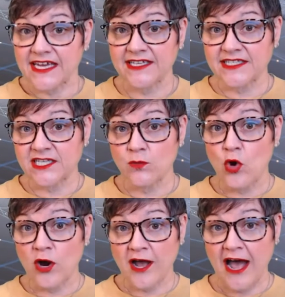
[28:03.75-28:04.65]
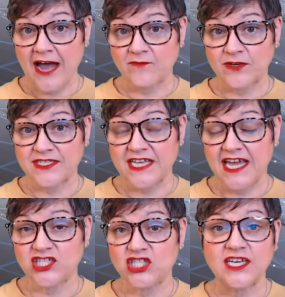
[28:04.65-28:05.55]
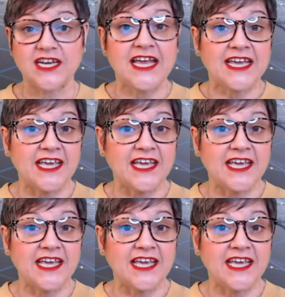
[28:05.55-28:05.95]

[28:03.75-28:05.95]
into more conversation